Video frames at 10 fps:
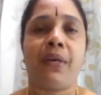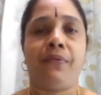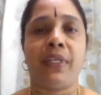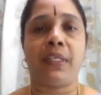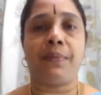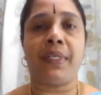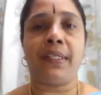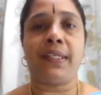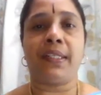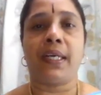
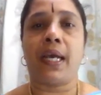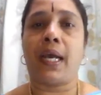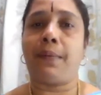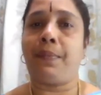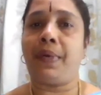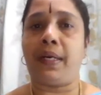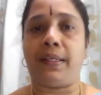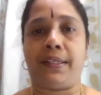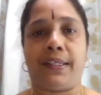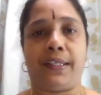vitamins, and
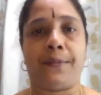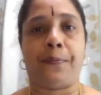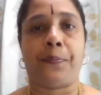minerals.